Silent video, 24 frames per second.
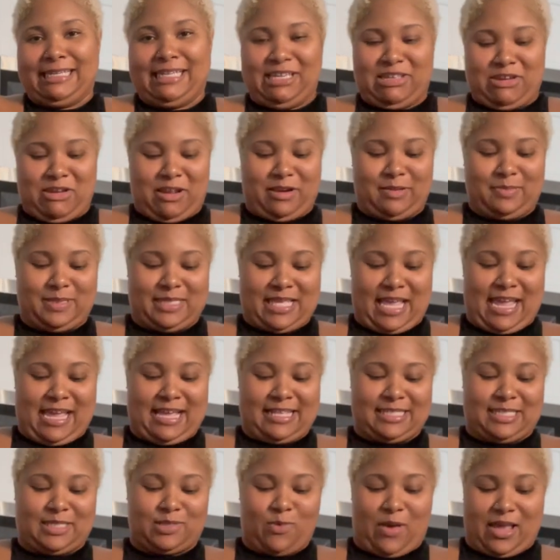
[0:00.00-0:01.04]
you know what I'm
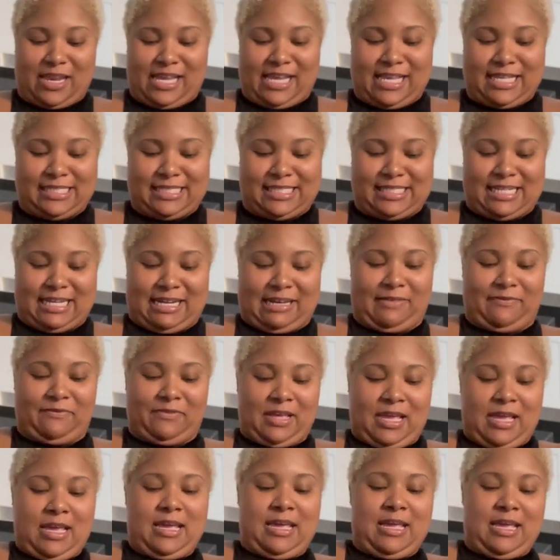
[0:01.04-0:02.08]
saying, sweaty and stuff.
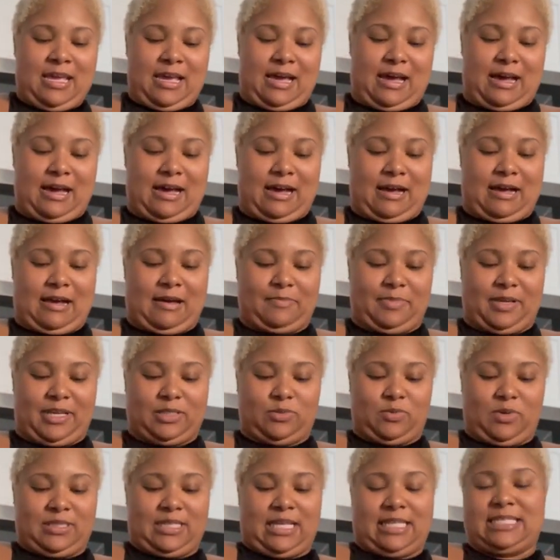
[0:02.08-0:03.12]
Because
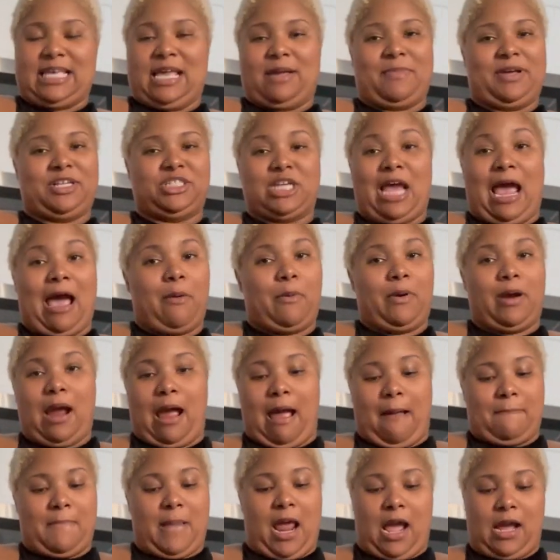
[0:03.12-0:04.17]
once I take my shower,
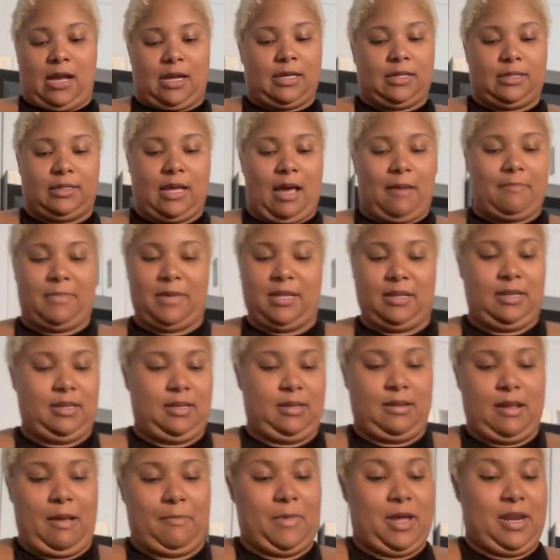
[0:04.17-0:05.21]
I'm
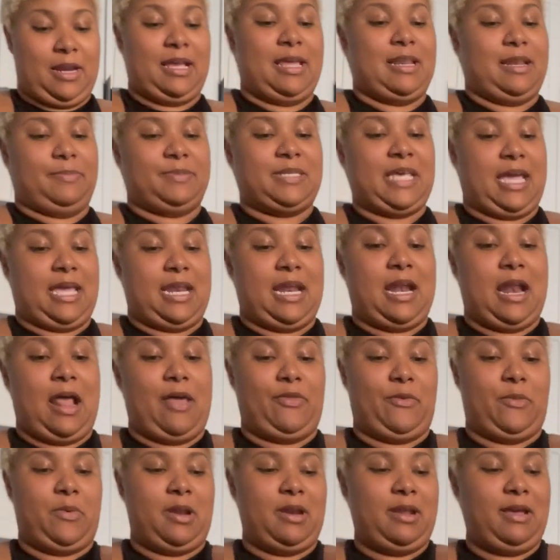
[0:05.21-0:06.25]
gonna end up taking
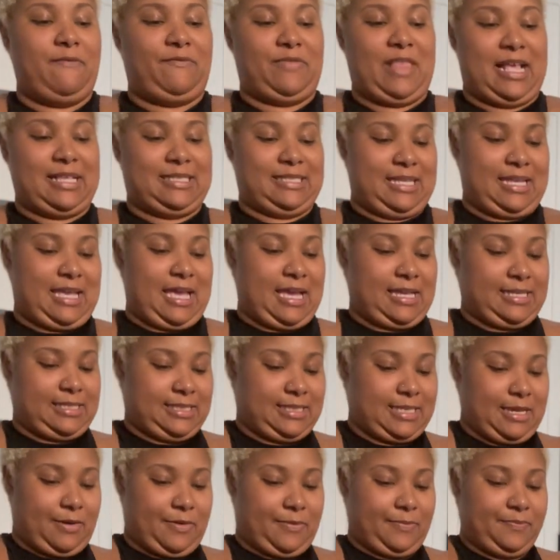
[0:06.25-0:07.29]
another one if that's the case.
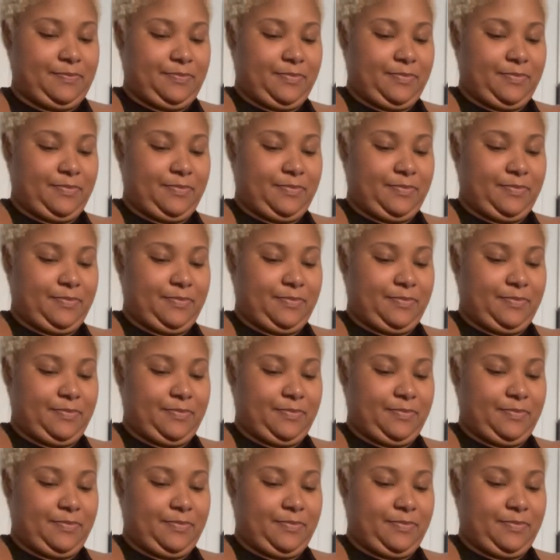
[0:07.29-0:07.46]
So